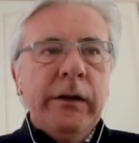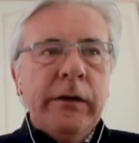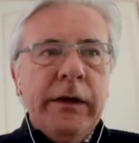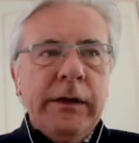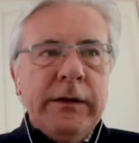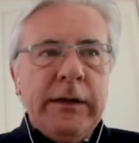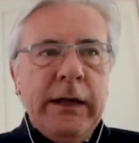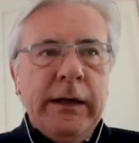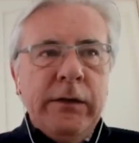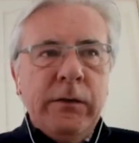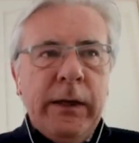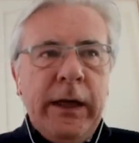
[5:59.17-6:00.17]
The other thing to
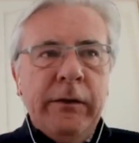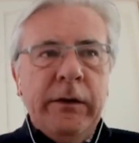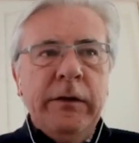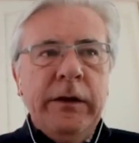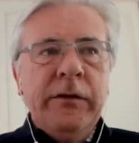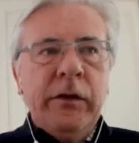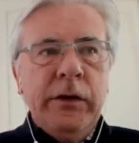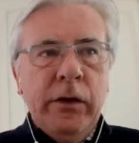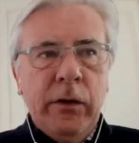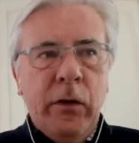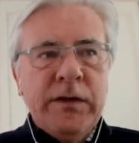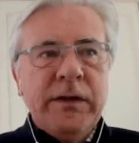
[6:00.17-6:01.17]
take into account here, these are
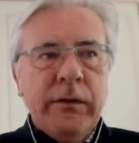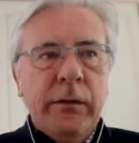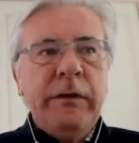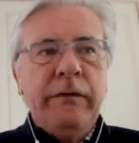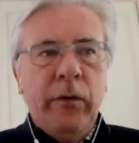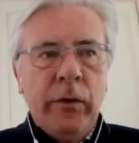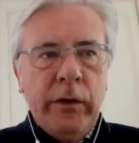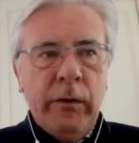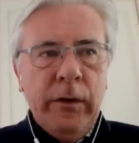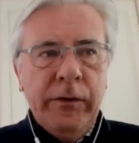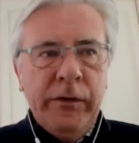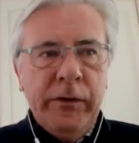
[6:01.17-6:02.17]
young horses. They're only
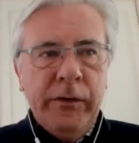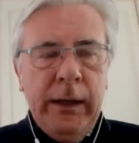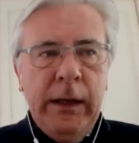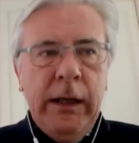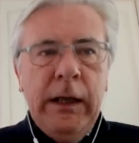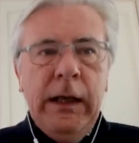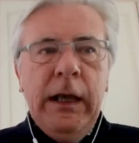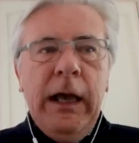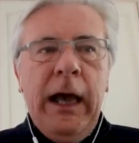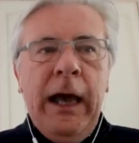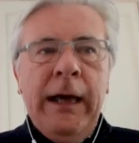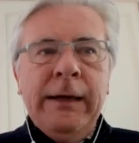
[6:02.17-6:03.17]
four-year-olds as well.
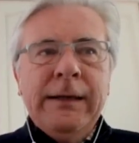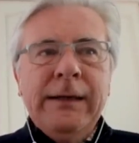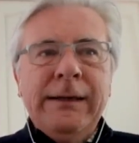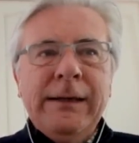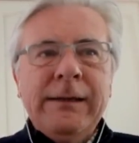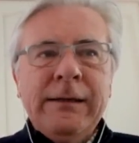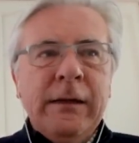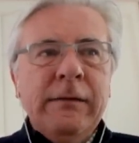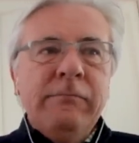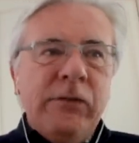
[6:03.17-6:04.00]
And this is